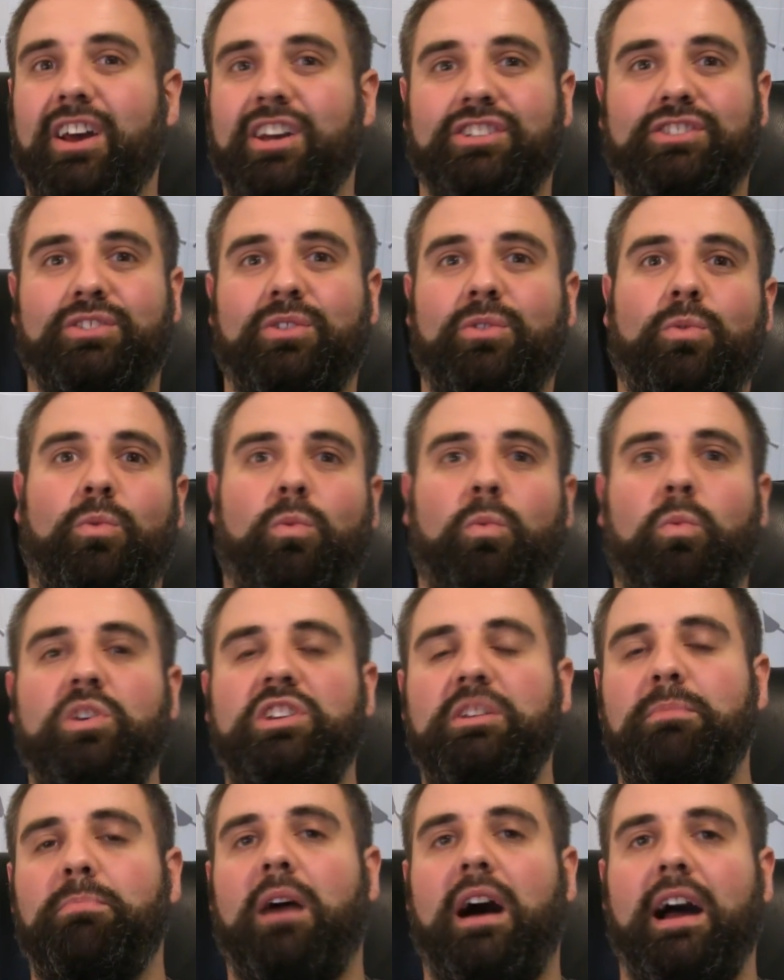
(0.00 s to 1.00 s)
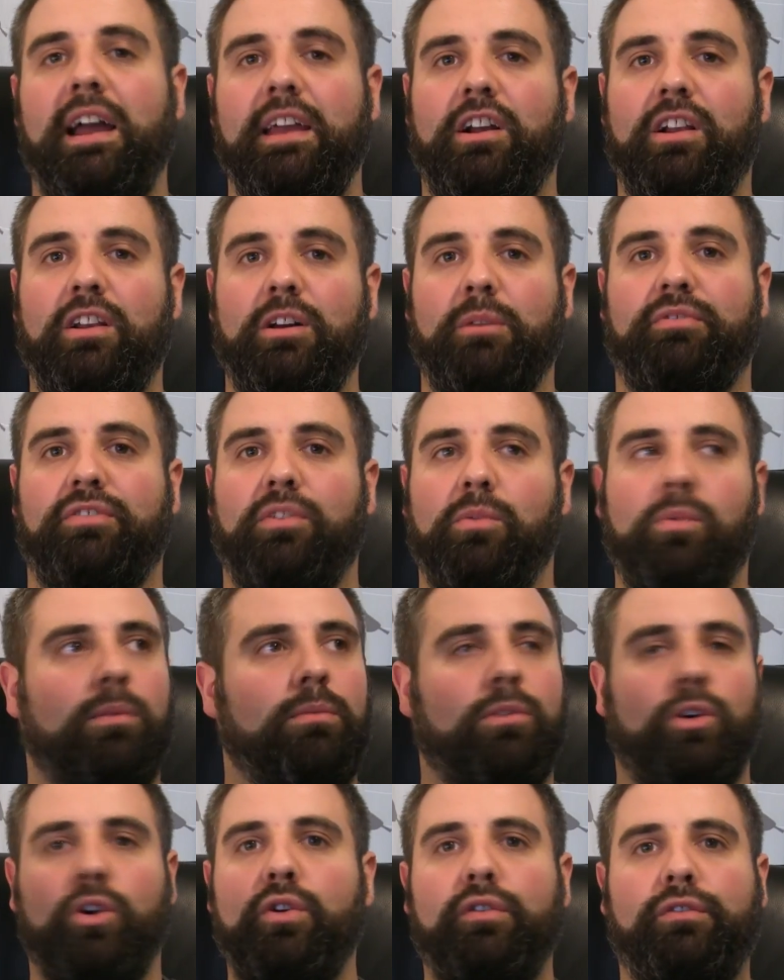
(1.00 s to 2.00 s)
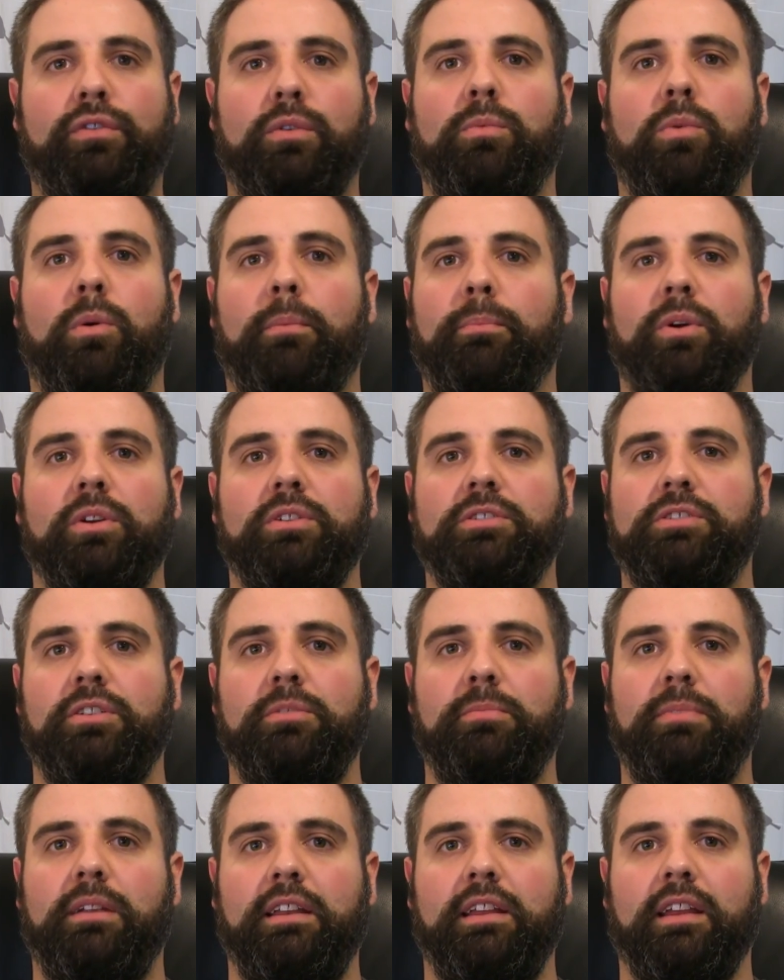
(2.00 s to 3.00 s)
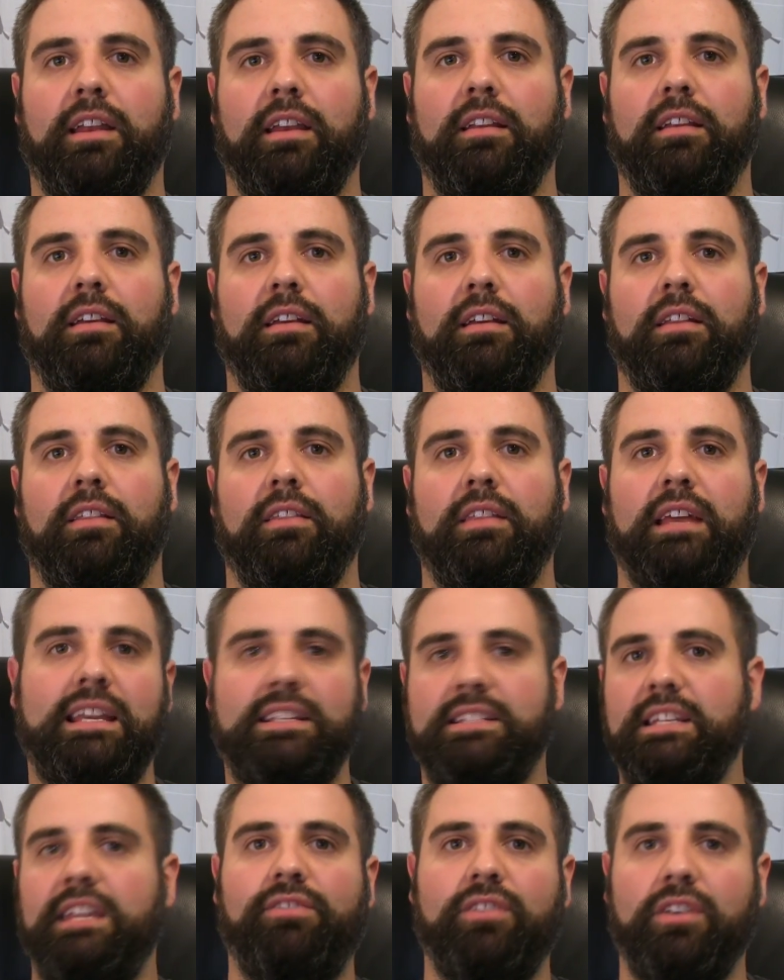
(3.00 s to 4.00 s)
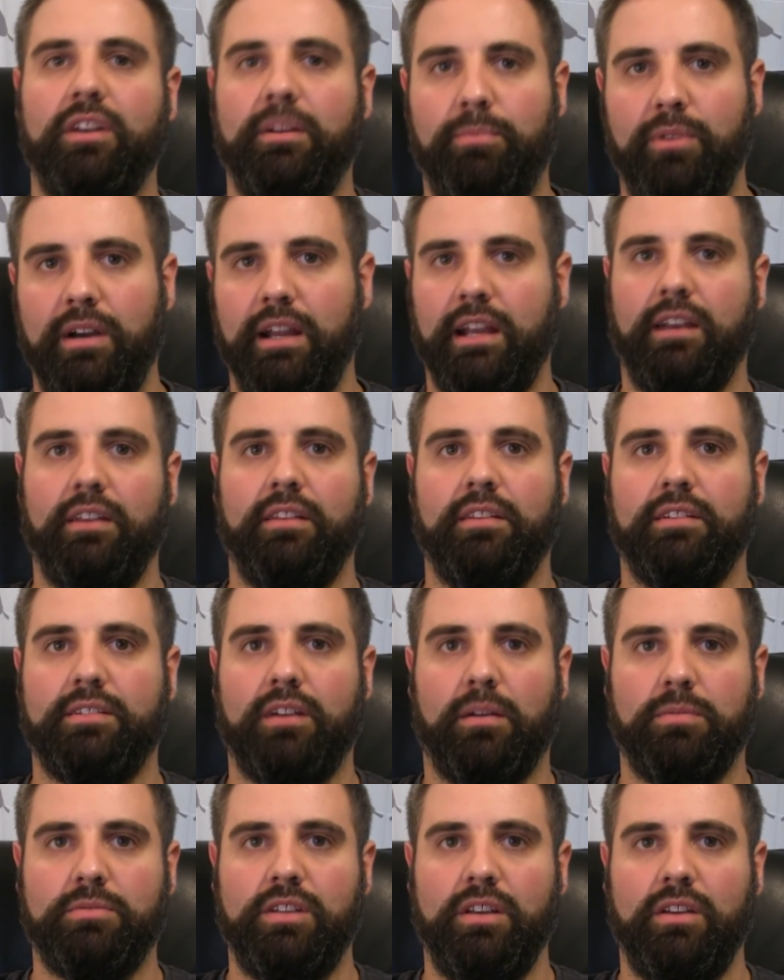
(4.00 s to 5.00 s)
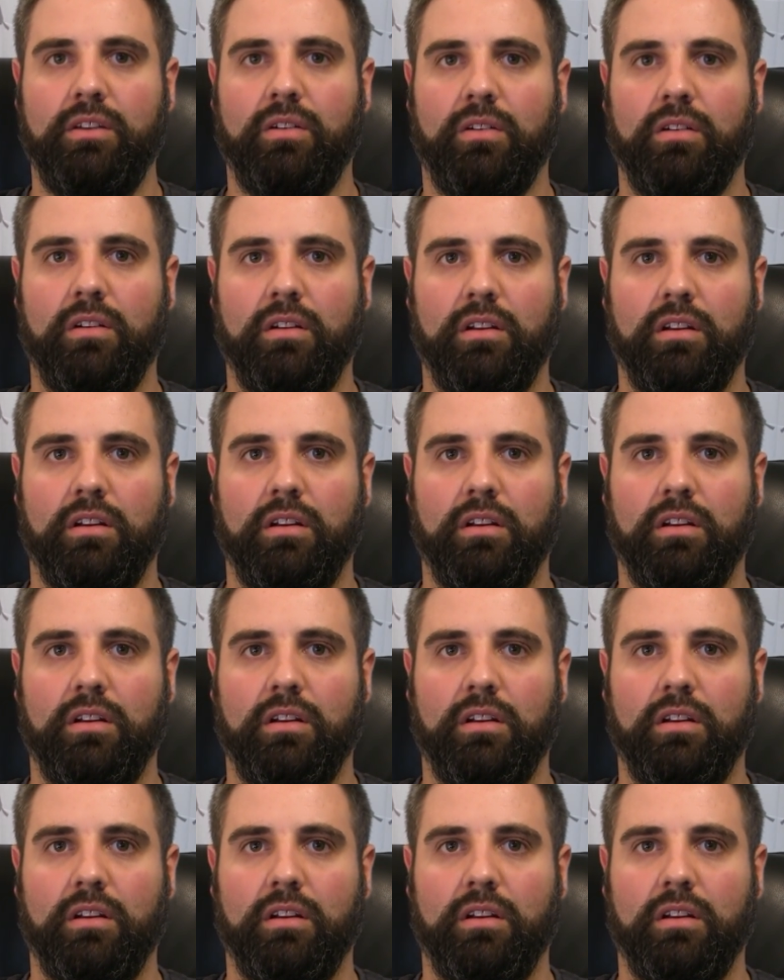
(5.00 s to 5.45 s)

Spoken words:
So would you buy a club for over 1.2 billion that isn't even going to break into the top 2?